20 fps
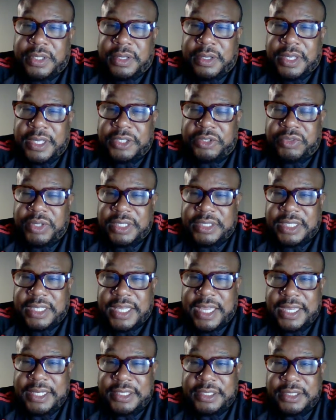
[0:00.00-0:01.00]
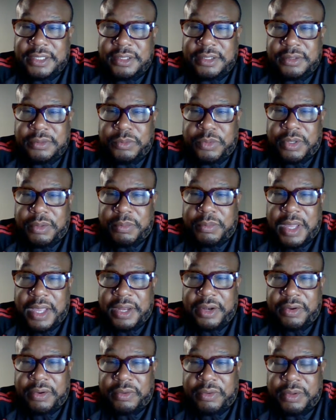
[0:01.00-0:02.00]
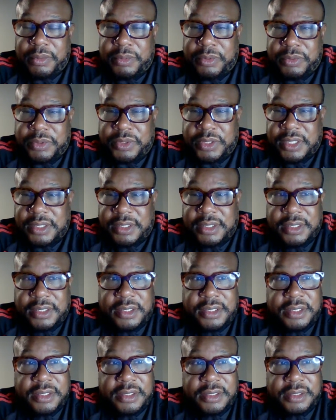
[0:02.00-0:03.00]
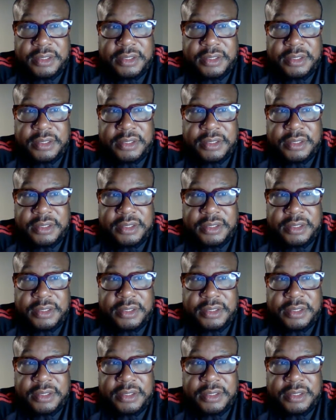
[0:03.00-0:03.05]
History education with a minor in criminal justice.